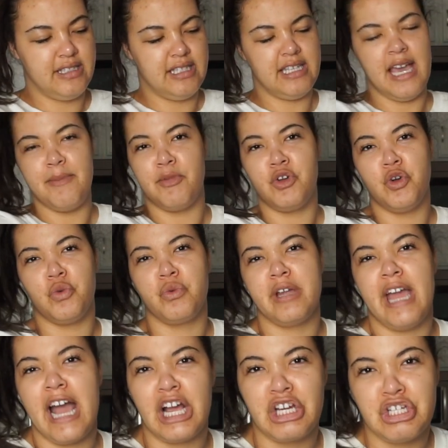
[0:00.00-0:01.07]
chemical
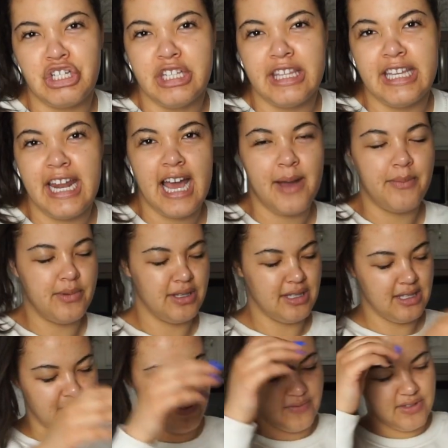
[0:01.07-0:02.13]
reaction that
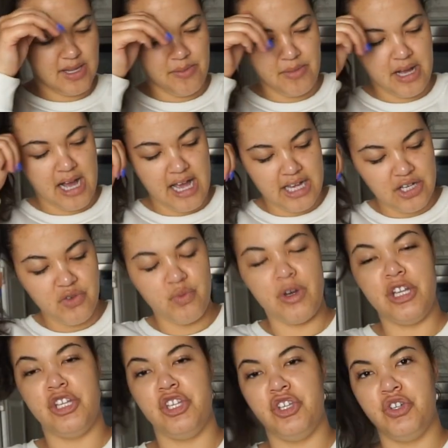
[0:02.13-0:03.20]
happens of some kind
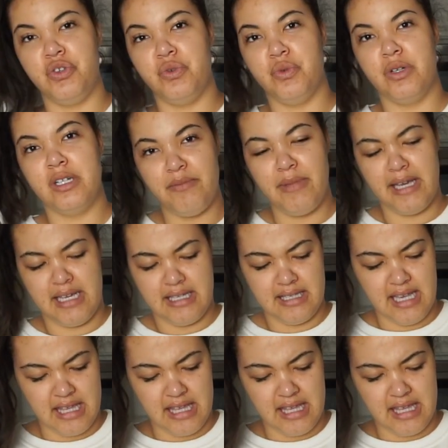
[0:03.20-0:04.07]
when you mix,